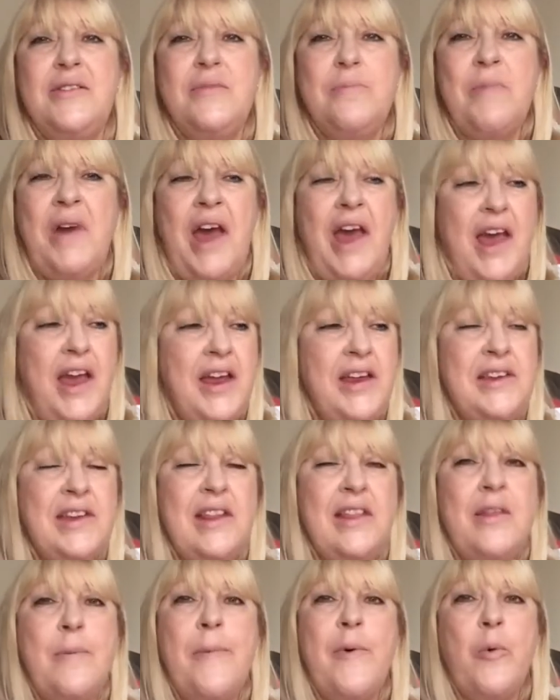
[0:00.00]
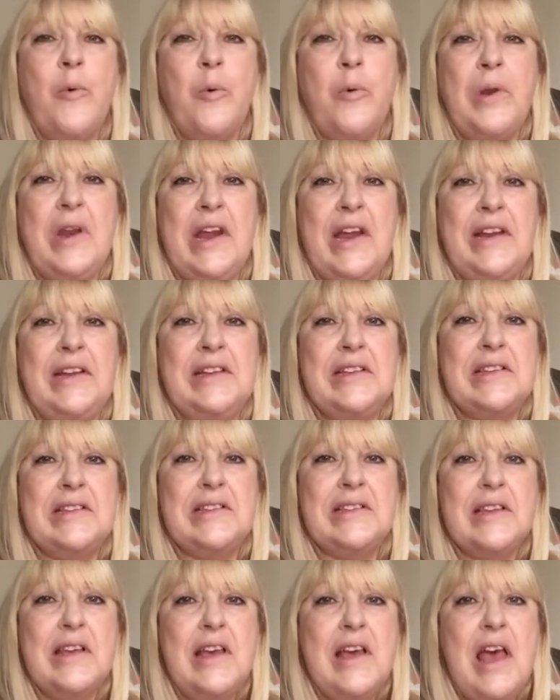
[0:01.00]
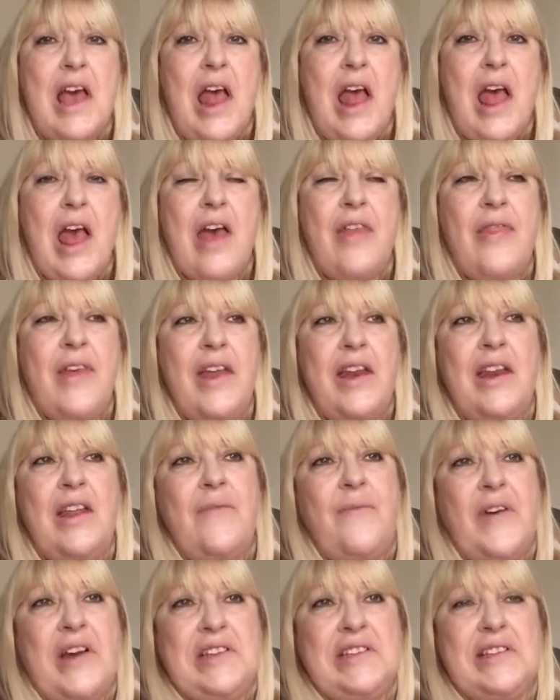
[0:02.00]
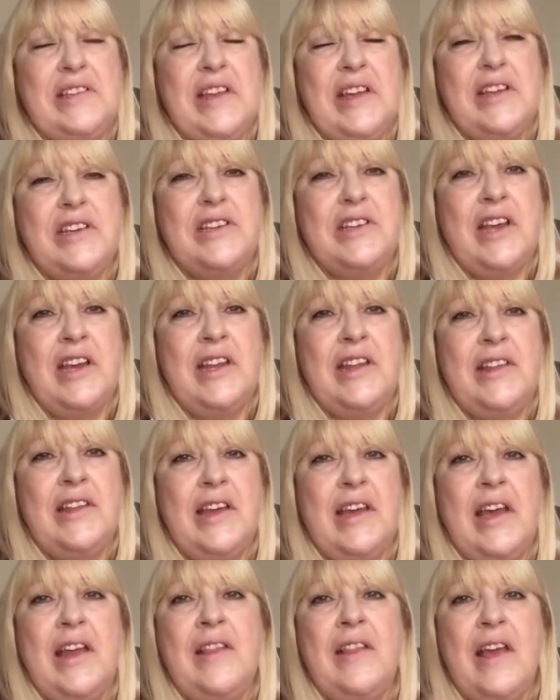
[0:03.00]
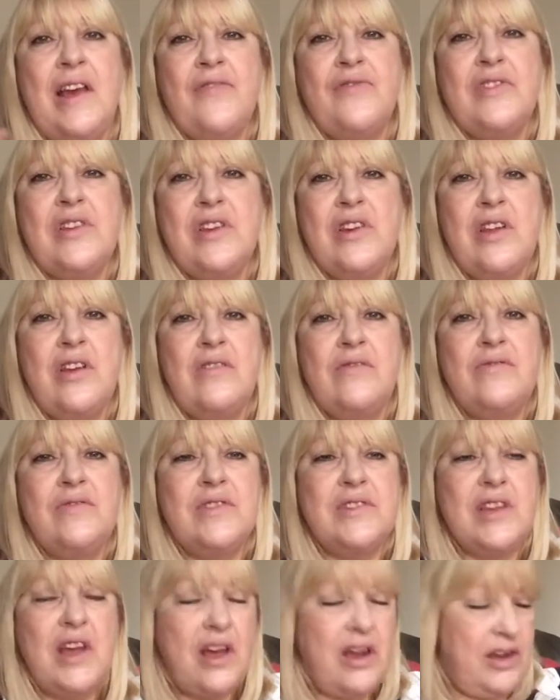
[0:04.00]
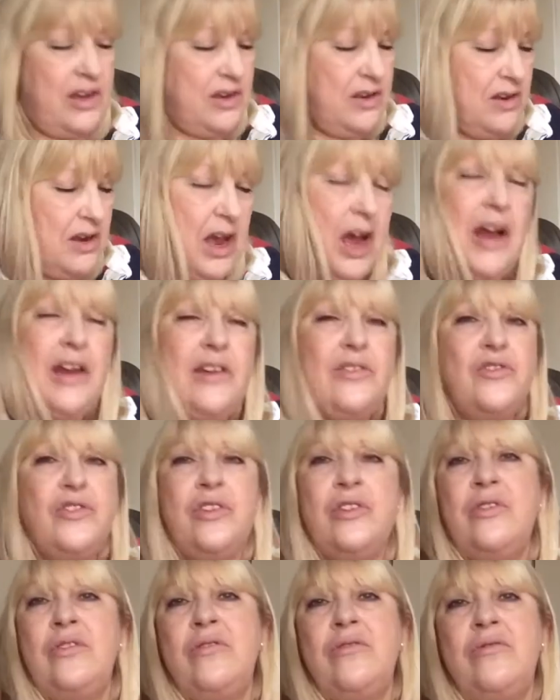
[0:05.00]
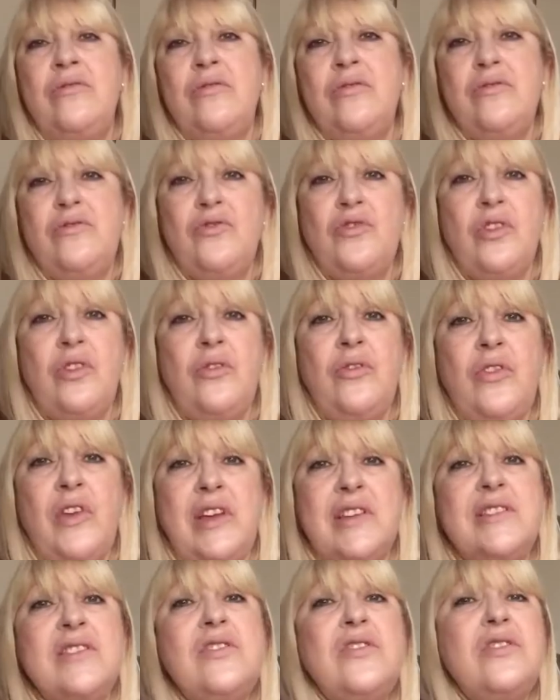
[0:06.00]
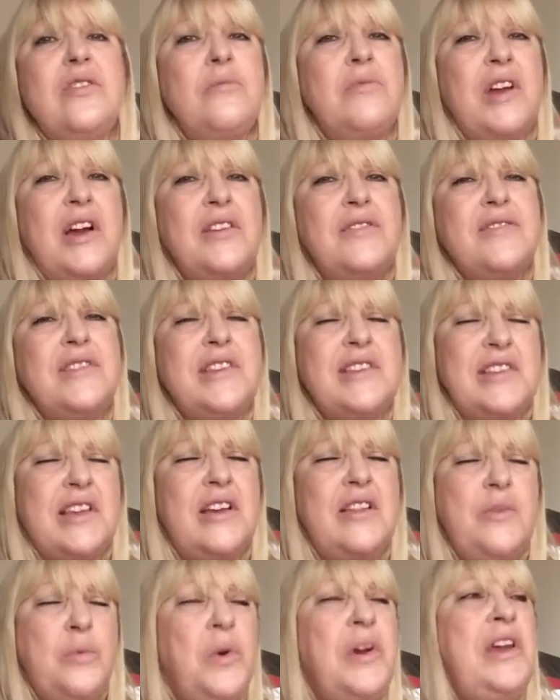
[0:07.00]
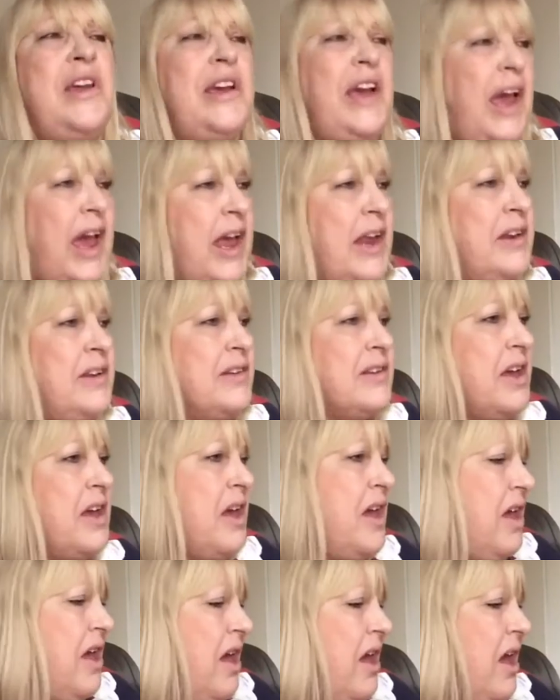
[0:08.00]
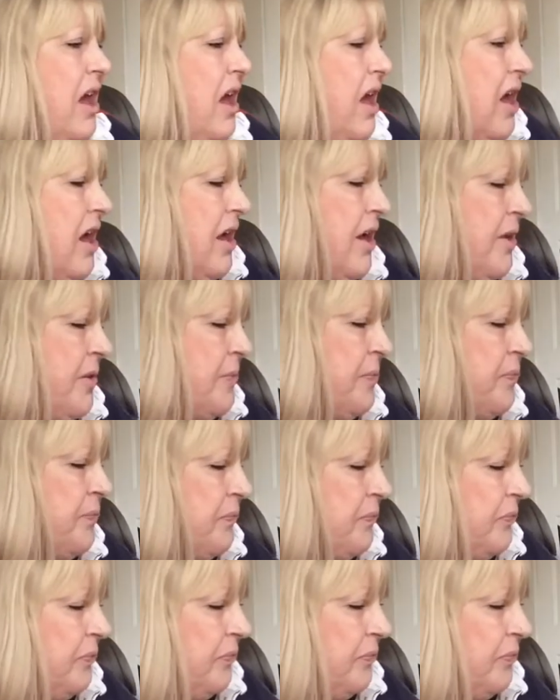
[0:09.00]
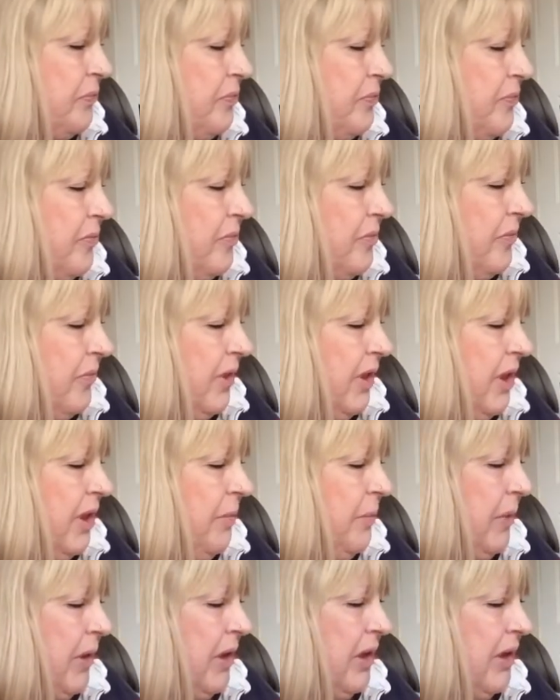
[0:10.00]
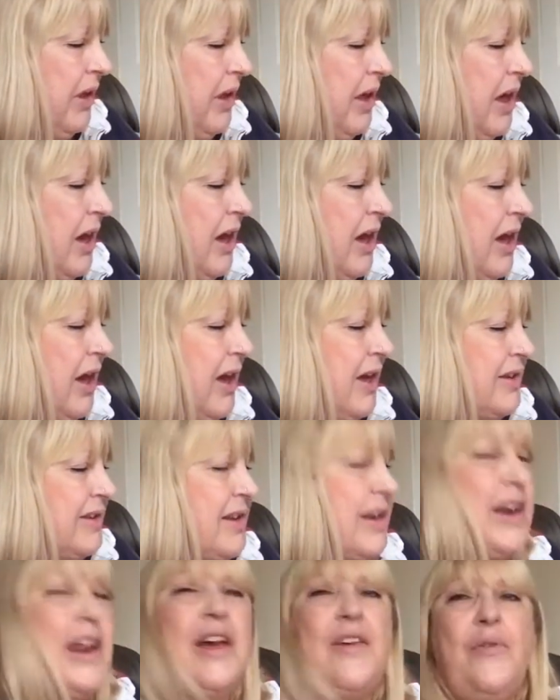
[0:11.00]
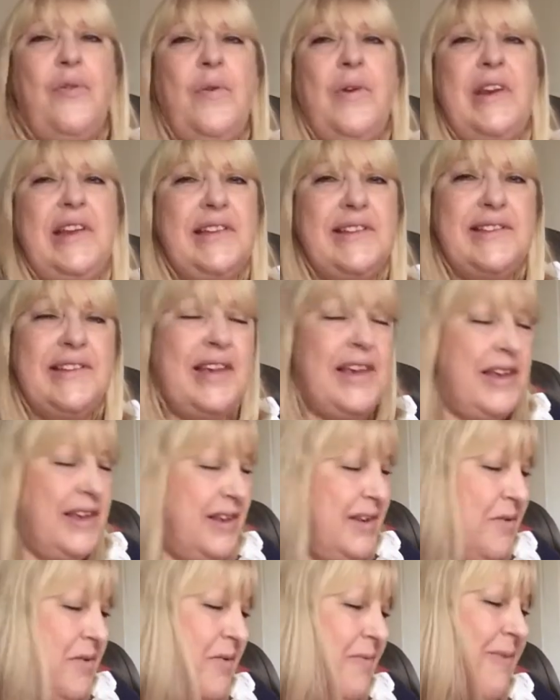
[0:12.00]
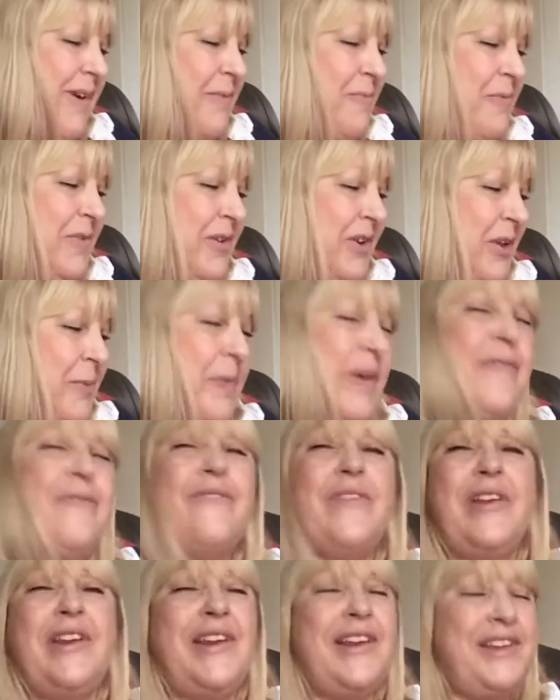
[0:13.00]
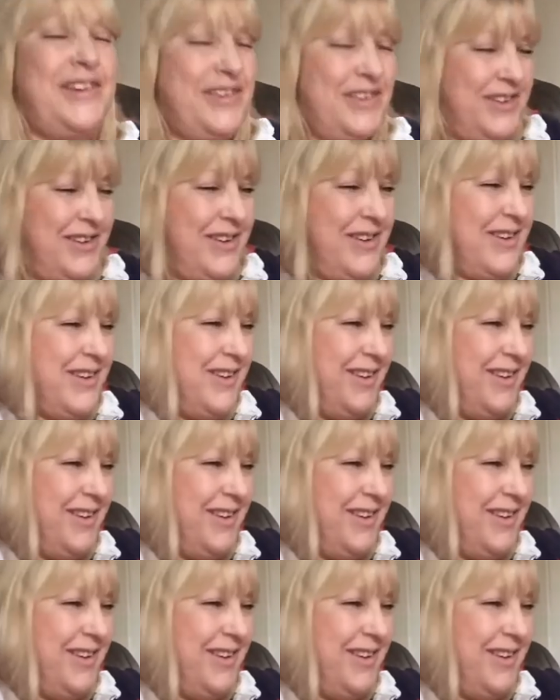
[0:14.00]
my Haid in the mornings, and then if I stitch anything in the afternoons, I do this, and sometimes this at the weekend. But yeah, I had to laugh when he said, when will you be finished?